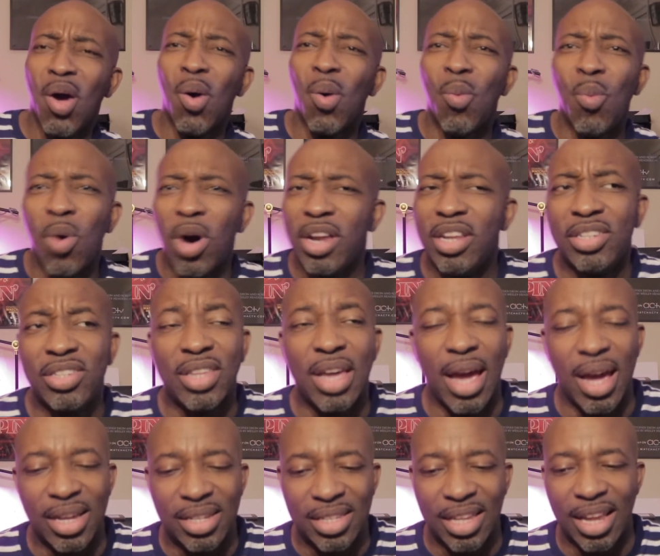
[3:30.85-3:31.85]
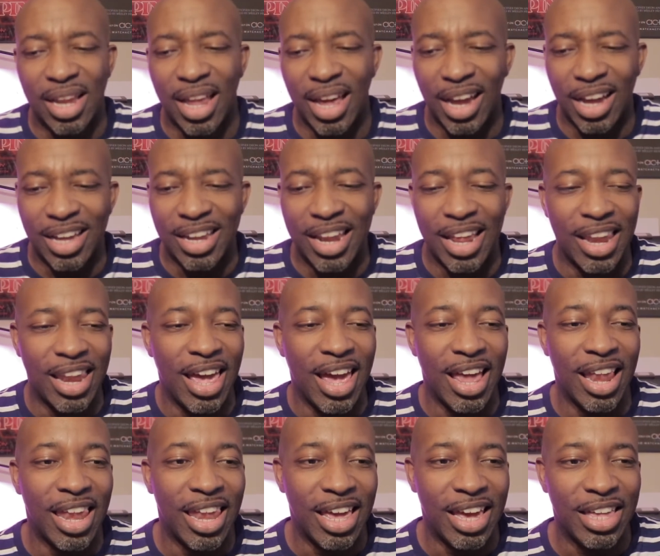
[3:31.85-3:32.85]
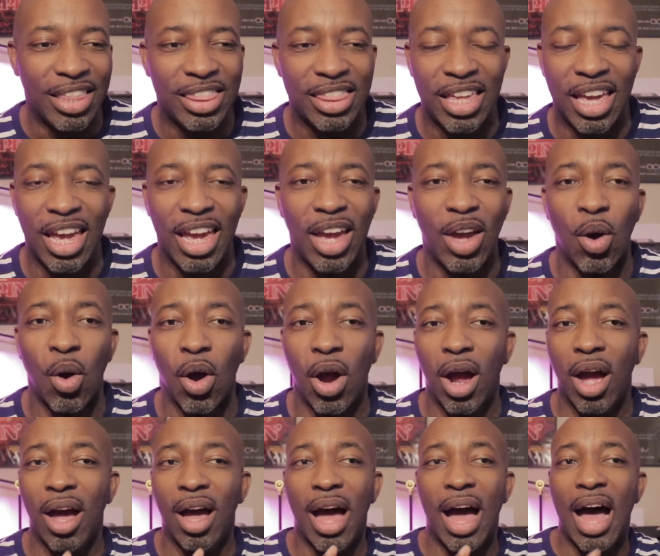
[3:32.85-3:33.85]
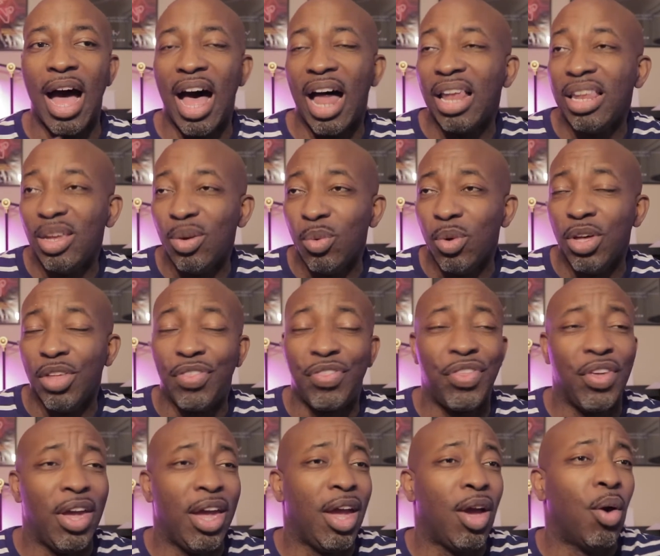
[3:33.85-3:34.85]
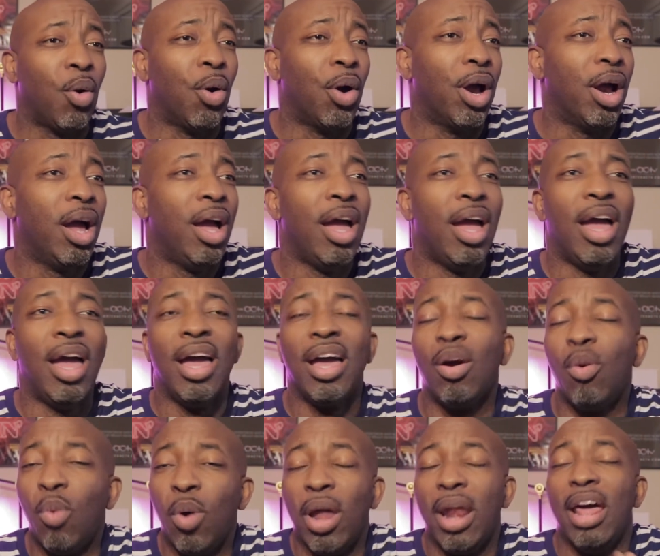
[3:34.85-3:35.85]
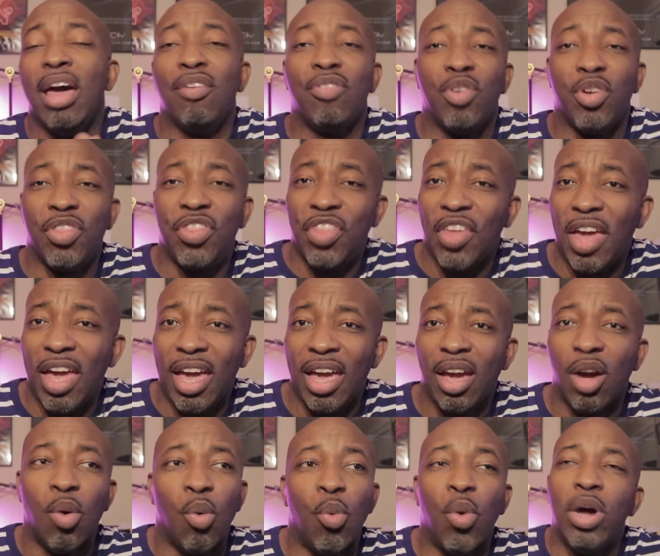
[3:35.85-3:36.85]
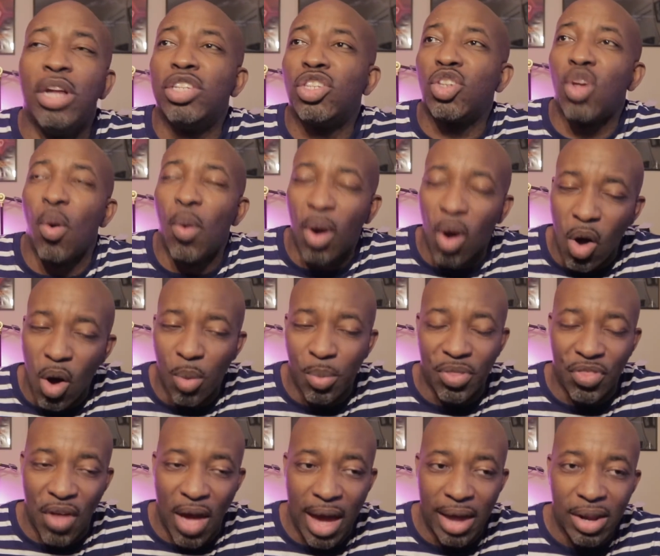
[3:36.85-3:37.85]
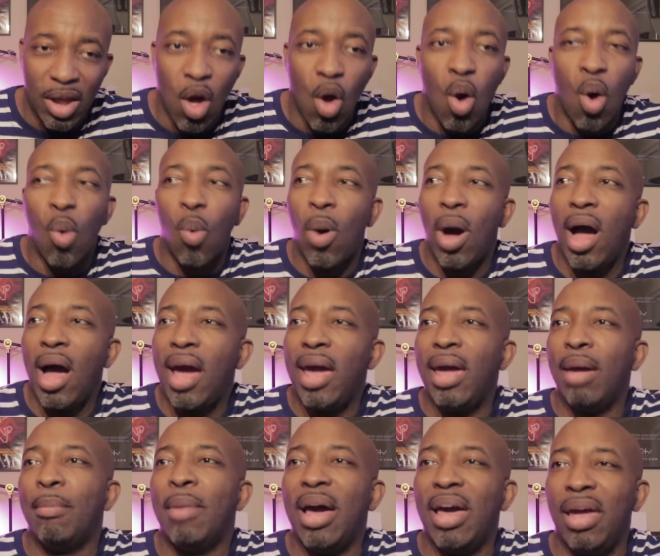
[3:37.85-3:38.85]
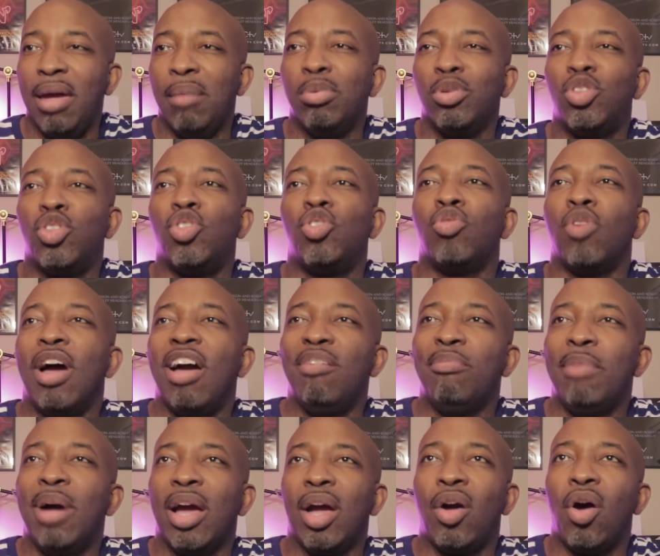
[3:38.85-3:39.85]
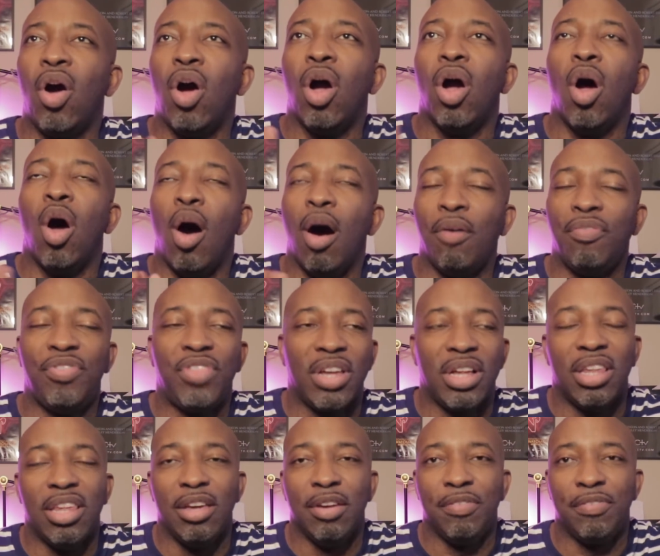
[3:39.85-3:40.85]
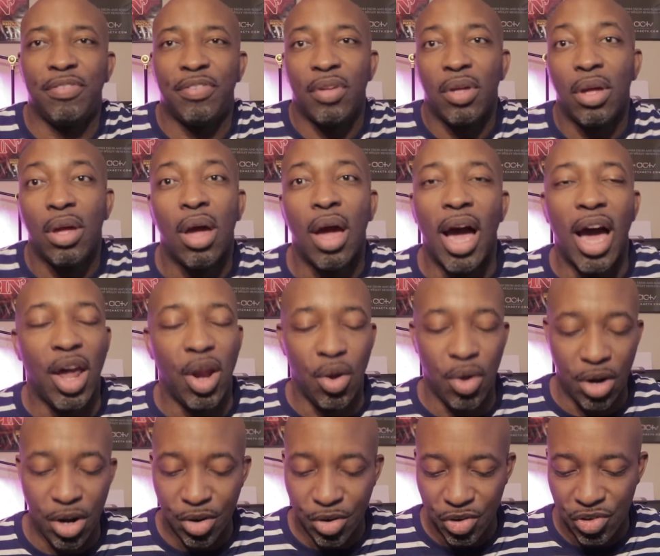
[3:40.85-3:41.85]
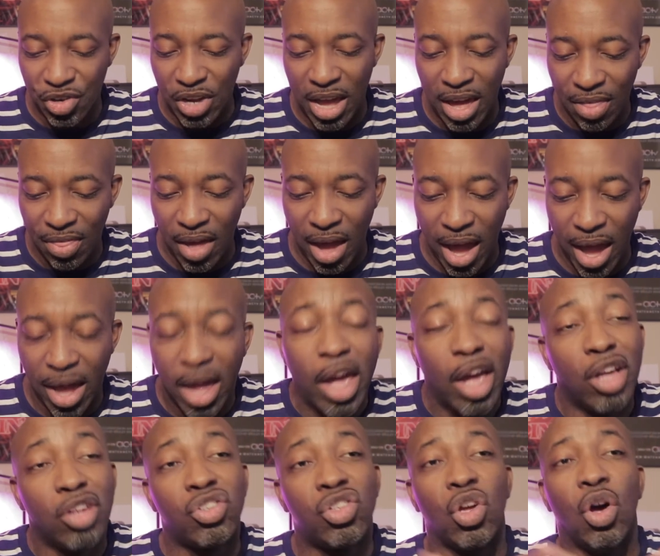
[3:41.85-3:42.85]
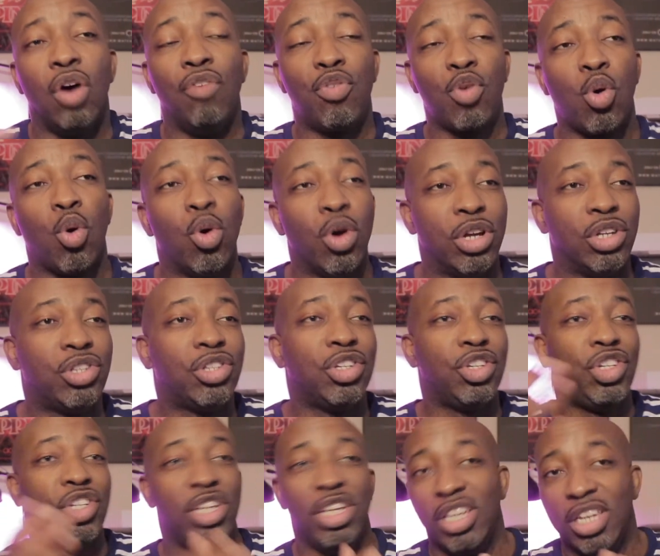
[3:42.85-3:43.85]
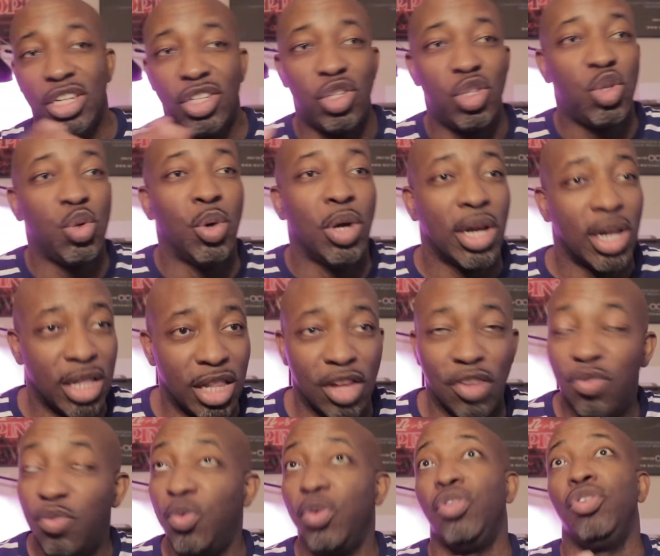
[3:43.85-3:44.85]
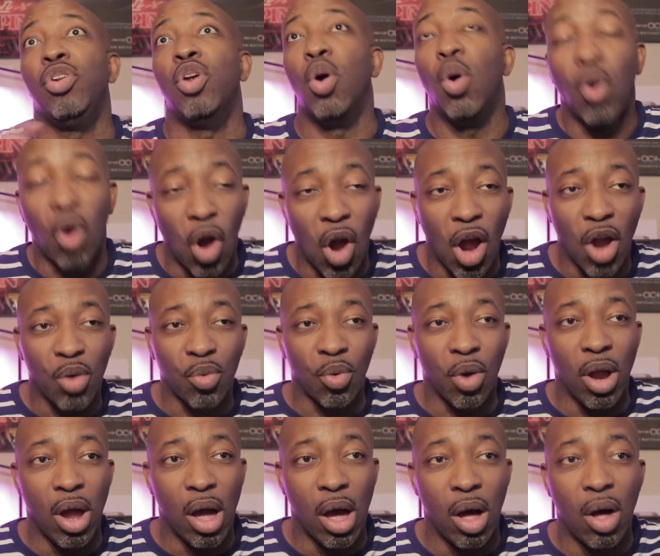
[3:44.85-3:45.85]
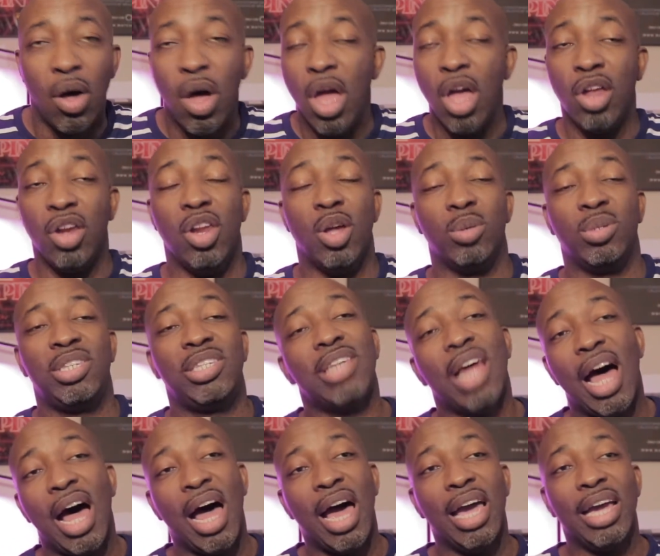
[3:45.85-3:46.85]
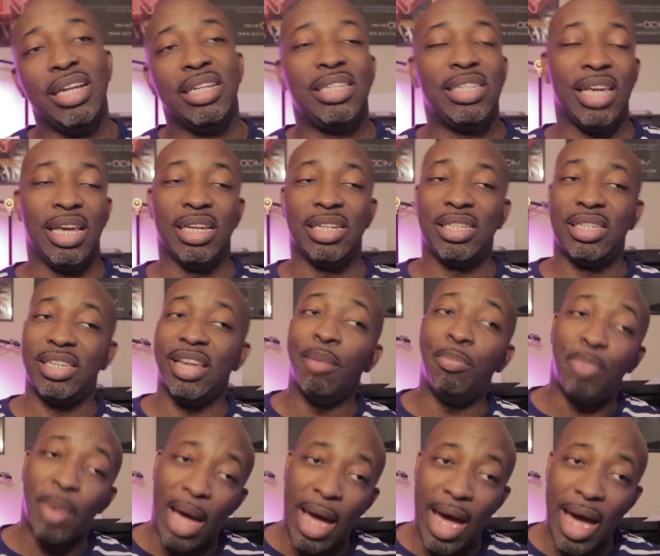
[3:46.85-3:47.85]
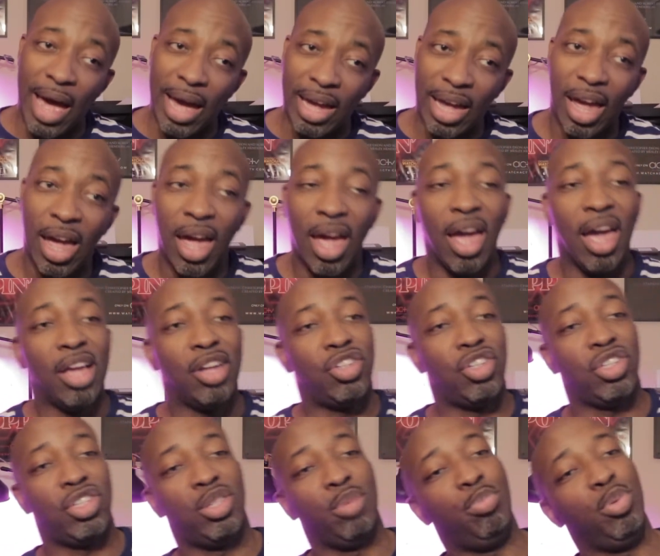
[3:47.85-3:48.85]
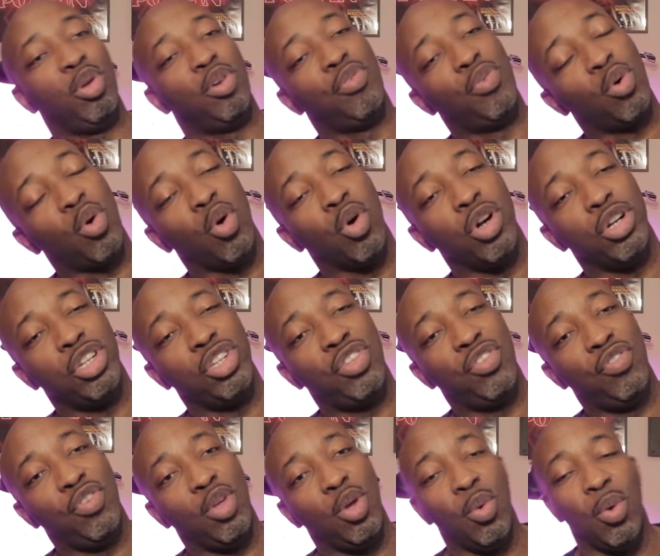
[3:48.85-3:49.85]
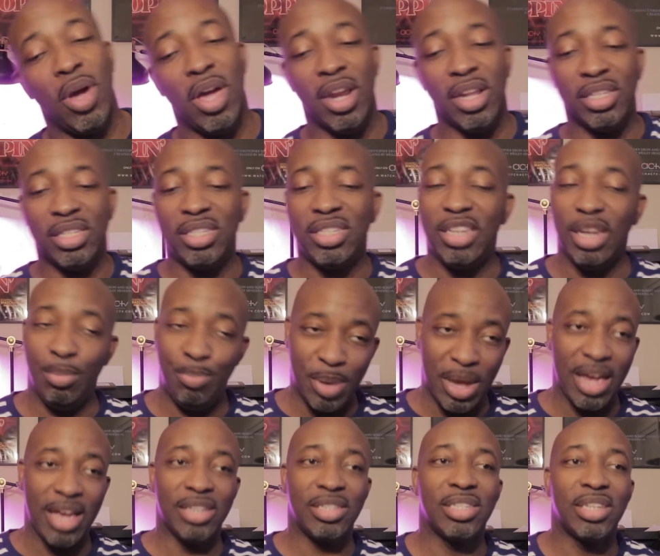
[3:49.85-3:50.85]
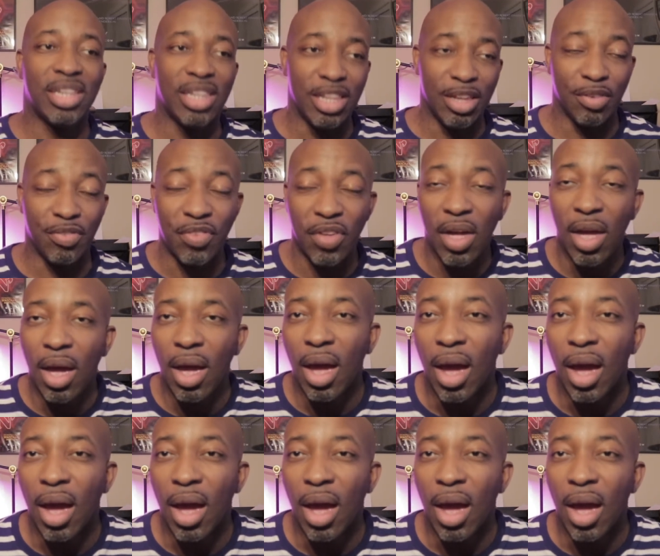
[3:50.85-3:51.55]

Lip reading: What is that? Is that like an LA thing or a Hollywood thing or whatever thing? What's going on with that? Why am I able to drive my car off the cliff? I don't understand that. So of course she gets to a cliff with no guardrail, no sign saying step back, just a beautiful, gorgeous view and a steep ass cliff.